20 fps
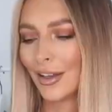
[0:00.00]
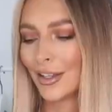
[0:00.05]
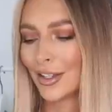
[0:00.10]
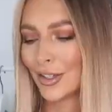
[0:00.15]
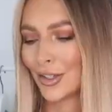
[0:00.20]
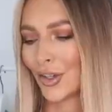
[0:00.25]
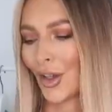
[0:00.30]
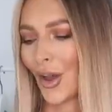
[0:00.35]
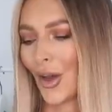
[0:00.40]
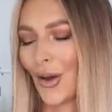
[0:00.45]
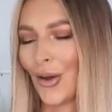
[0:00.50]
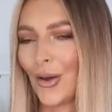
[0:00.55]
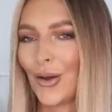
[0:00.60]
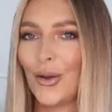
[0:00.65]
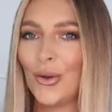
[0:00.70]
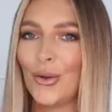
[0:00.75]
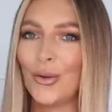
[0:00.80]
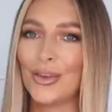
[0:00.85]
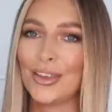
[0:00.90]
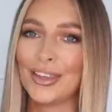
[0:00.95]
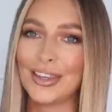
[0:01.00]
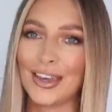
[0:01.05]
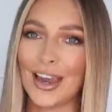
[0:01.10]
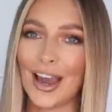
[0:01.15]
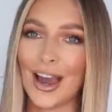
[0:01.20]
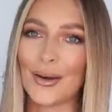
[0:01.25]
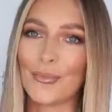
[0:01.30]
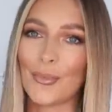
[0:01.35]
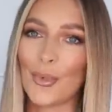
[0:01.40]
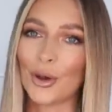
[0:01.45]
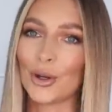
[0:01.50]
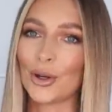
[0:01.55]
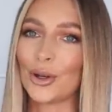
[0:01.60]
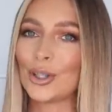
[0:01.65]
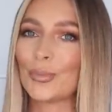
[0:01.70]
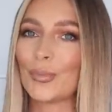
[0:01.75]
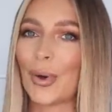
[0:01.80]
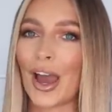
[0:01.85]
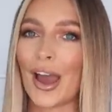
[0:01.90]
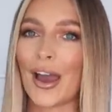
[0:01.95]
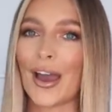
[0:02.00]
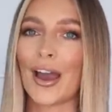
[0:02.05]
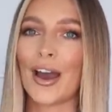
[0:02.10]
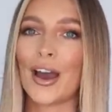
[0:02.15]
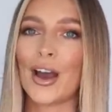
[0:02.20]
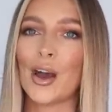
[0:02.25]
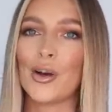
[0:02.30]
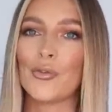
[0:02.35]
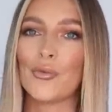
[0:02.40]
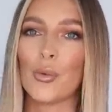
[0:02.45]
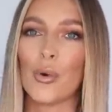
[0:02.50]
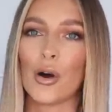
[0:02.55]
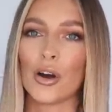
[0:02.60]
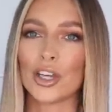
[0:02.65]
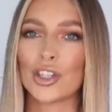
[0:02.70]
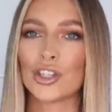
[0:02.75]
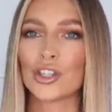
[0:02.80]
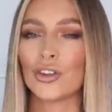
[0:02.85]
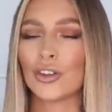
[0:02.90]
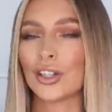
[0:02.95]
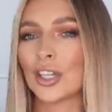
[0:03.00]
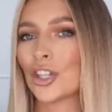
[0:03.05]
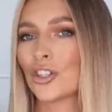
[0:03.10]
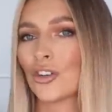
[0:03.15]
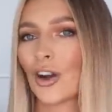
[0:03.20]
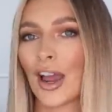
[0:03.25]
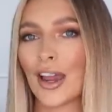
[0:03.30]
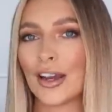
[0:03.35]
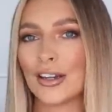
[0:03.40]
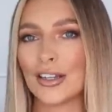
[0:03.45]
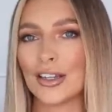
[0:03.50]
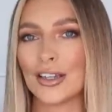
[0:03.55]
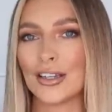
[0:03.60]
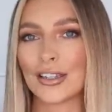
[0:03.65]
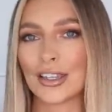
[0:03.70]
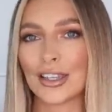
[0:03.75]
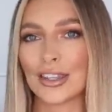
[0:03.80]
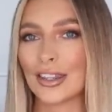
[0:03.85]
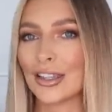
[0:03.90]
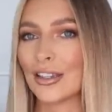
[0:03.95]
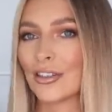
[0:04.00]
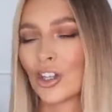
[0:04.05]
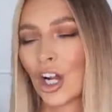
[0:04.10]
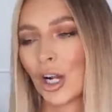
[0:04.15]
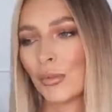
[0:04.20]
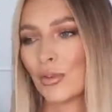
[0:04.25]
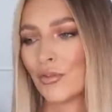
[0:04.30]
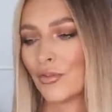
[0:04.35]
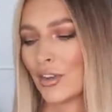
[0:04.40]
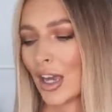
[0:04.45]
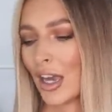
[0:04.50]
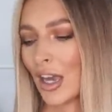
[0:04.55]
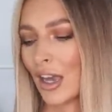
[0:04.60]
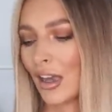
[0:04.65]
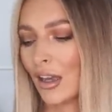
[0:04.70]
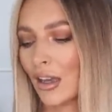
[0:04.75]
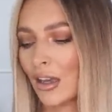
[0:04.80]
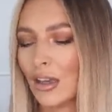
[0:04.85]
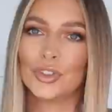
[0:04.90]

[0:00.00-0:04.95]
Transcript: So yeah, a good pair of white chunky trainers this time of year.